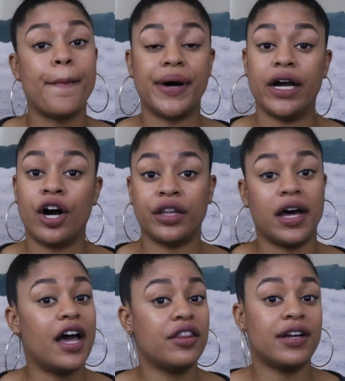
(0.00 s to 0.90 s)
But on the
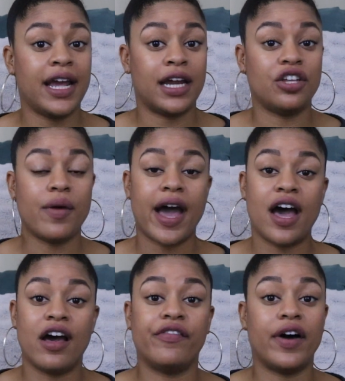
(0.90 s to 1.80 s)
other hand, you
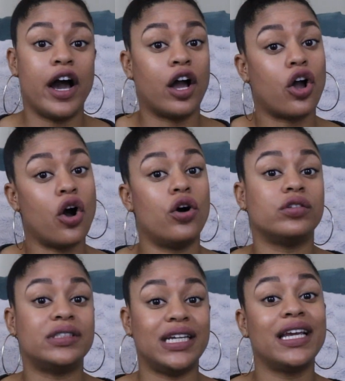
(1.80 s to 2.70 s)
have a
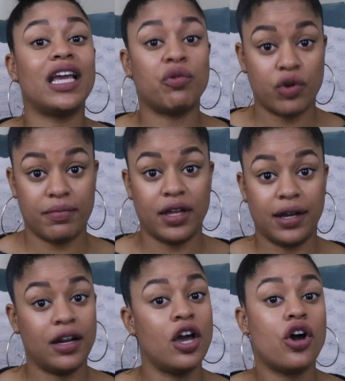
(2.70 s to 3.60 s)
gold digging
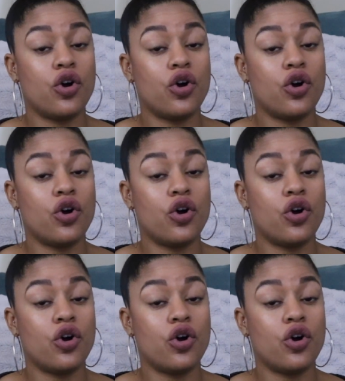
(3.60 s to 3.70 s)
woman